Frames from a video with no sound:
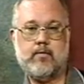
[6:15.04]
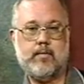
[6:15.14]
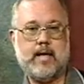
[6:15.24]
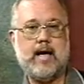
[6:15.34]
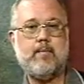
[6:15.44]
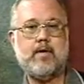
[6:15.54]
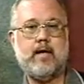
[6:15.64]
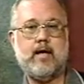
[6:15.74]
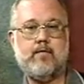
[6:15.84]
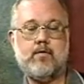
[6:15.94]
we'd be happy
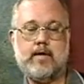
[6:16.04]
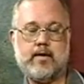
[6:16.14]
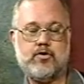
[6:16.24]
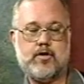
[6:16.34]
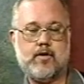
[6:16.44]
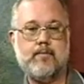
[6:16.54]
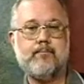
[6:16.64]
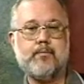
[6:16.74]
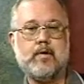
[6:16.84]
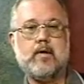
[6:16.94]
to have you next year
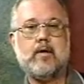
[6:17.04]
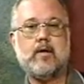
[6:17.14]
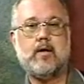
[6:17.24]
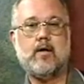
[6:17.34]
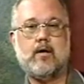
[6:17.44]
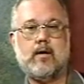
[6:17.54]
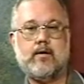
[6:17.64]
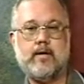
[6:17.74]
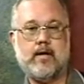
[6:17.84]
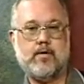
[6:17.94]
to
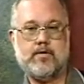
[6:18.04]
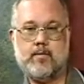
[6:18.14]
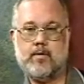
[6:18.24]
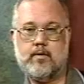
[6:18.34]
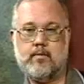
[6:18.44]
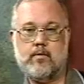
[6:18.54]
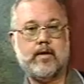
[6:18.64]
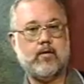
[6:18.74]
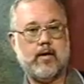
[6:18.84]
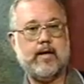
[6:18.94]
hear some of the
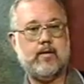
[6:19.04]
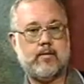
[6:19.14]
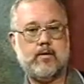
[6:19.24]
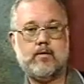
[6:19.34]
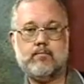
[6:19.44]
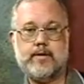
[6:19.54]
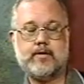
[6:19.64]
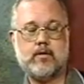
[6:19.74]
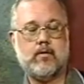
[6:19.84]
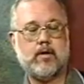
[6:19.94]
really great
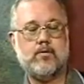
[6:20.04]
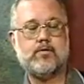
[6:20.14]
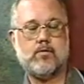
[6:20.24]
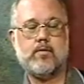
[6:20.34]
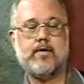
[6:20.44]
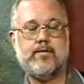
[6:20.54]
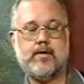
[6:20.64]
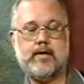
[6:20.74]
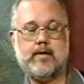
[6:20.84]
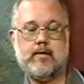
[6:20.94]
Pensacola ghost
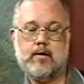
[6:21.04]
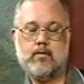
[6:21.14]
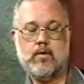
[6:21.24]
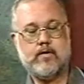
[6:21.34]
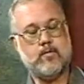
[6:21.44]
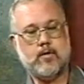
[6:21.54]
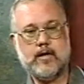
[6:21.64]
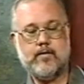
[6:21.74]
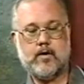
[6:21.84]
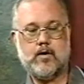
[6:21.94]
stories. And whether you
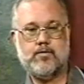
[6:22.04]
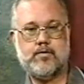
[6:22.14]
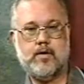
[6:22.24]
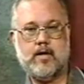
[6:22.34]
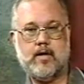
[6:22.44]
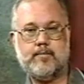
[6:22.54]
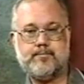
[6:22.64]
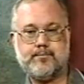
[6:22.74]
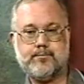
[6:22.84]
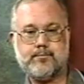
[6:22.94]
believe in ghosts or
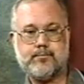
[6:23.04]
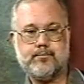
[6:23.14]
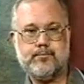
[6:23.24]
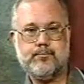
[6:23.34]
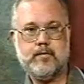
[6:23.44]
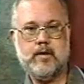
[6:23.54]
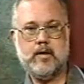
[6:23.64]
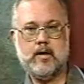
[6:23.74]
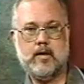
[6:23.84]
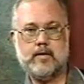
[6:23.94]
not,
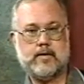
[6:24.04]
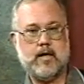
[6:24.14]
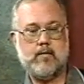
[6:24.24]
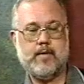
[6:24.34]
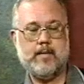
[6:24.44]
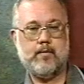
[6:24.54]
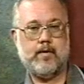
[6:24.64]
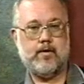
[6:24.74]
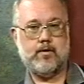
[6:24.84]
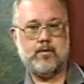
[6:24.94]
there's a lot of
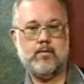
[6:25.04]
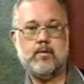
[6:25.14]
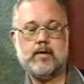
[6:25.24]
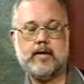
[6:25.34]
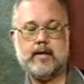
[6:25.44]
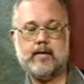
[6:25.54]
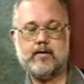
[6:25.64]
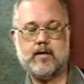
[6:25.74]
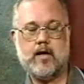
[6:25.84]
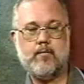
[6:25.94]
people that do,
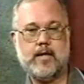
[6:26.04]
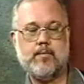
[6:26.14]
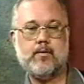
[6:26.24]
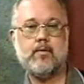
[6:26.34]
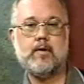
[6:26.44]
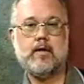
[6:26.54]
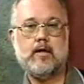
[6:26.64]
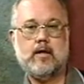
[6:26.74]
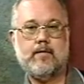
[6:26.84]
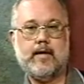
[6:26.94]
and there's a lot of people
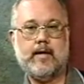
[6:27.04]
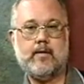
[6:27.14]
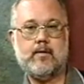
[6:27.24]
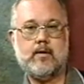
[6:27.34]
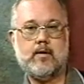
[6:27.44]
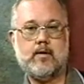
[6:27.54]
that